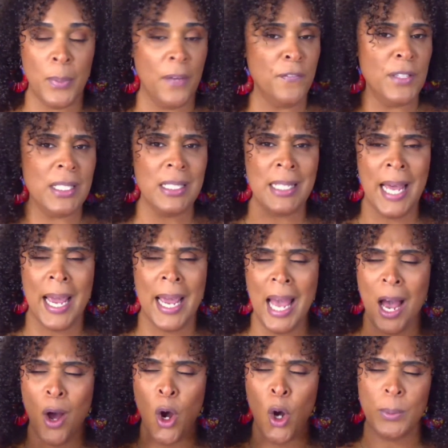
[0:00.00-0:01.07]
But for today,
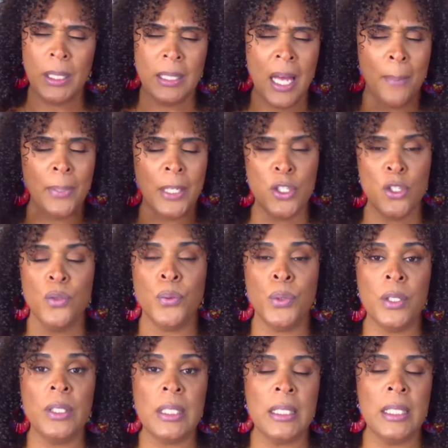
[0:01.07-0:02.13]
I hope that blessed you
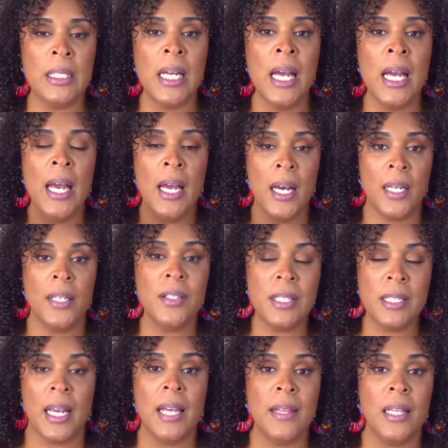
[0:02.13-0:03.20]
real good, and
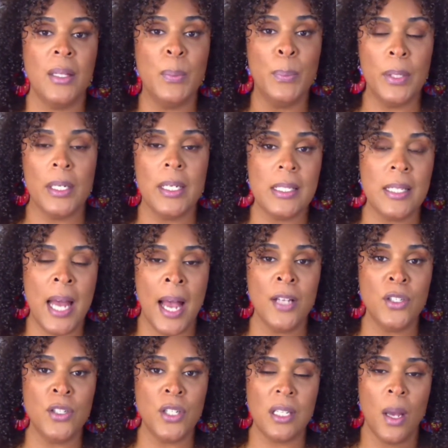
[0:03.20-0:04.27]
understand that the book is
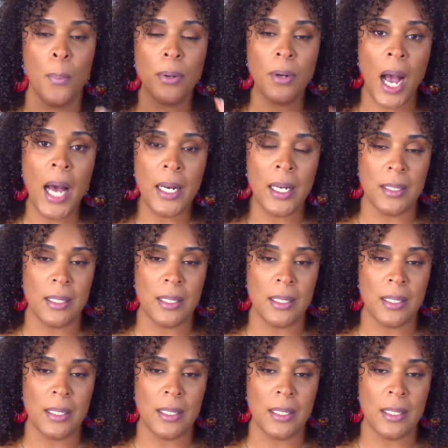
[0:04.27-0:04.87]
not just a product.